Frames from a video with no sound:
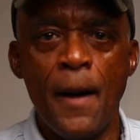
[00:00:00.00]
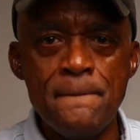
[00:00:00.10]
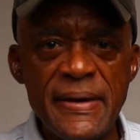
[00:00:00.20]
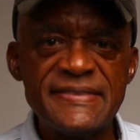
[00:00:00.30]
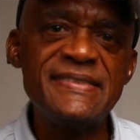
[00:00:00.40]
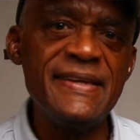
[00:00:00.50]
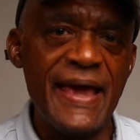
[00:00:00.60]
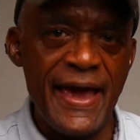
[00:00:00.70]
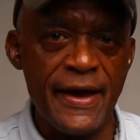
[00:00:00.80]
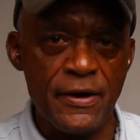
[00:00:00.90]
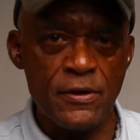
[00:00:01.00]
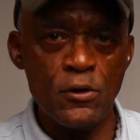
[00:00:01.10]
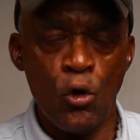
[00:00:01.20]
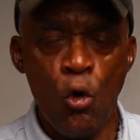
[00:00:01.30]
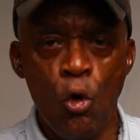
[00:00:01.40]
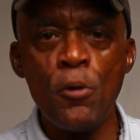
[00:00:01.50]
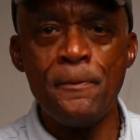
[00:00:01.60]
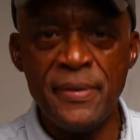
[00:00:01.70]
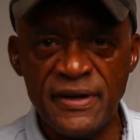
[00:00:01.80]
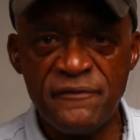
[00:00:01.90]
a missing heir or
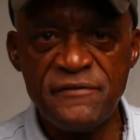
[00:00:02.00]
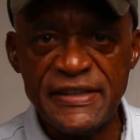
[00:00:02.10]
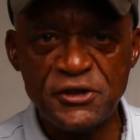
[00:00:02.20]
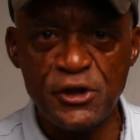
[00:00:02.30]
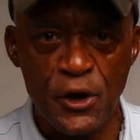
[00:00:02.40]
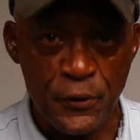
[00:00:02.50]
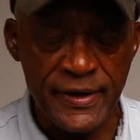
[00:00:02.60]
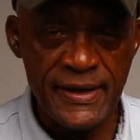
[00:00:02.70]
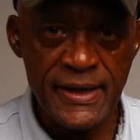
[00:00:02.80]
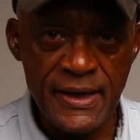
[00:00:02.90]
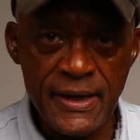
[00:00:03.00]
beneficiary